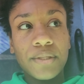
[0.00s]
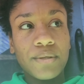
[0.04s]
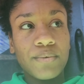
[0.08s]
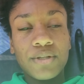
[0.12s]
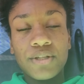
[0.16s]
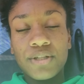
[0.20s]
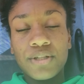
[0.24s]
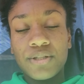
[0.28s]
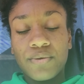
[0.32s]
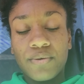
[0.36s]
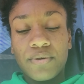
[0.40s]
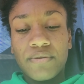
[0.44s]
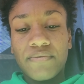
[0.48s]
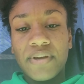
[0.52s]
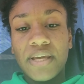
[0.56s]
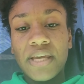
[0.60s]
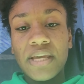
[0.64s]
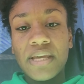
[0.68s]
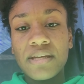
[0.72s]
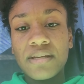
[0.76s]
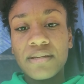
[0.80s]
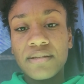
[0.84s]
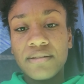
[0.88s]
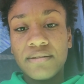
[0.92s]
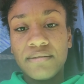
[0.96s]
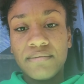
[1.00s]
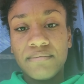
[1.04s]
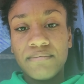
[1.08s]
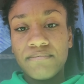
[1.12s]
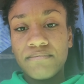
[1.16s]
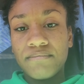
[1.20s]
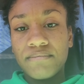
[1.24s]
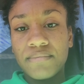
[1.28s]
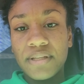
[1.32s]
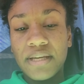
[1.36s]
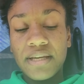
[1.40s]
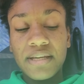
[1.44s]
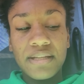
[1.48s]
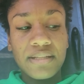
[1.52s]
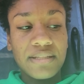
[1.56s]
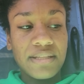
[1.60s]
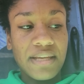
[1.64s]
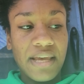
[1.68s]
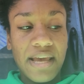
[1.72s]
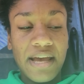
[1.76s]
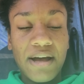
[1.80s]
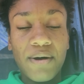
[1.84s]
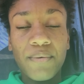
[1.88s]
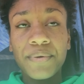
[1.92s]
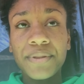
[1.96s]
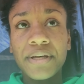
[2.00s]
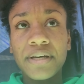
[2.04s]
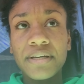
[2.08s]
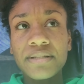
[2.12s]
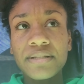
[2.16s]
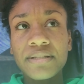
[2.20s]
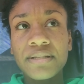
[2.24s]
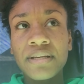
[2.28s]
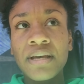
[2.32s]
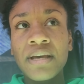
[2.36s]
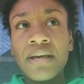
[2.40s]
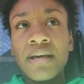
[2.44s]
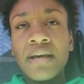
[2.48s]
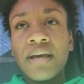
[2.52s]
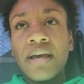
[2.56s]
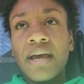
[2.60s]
we just sort of eat, and the kids hang out with us,